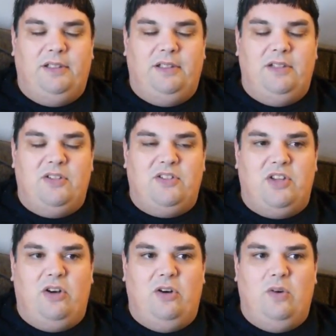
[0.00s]

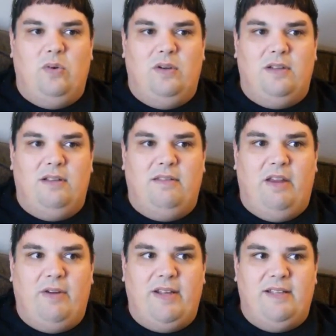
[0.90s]
So
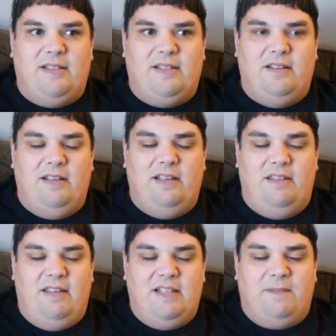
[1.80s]
there is
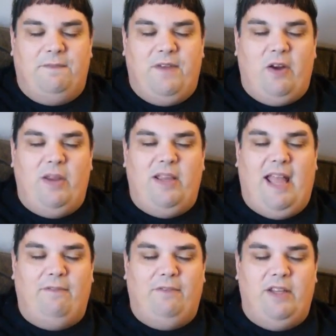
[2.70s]
this very
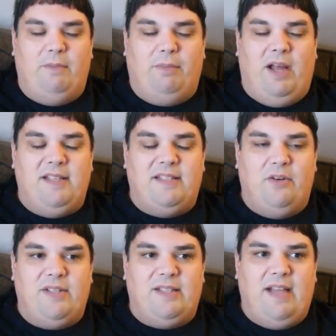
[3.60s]
heavily implies
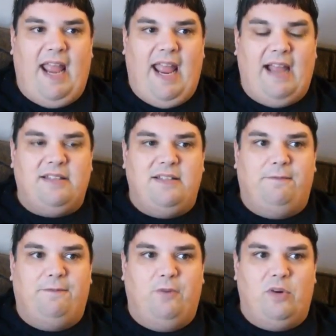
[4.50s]
there is an active
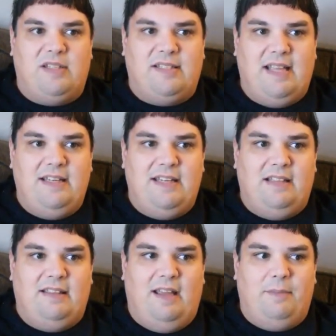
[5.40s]
force
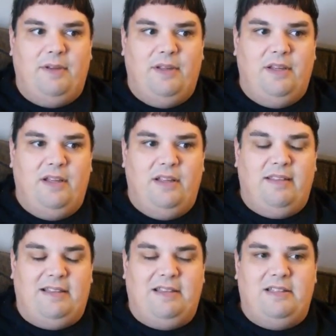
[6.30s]
sending them
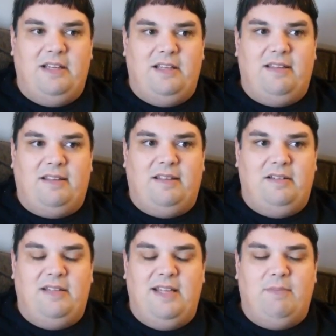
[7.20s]
that the that the
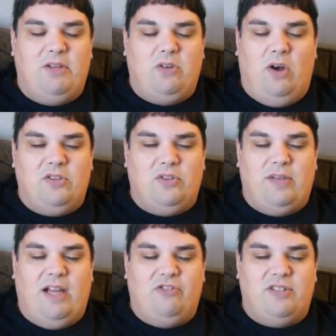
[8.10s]
demon dogs are
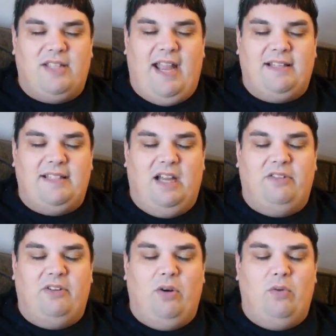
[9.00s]
not just acting
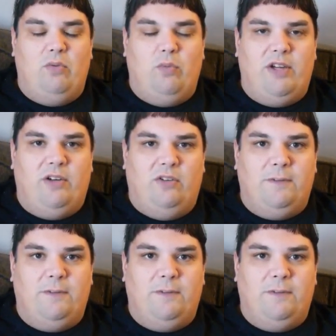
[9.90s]
on their own will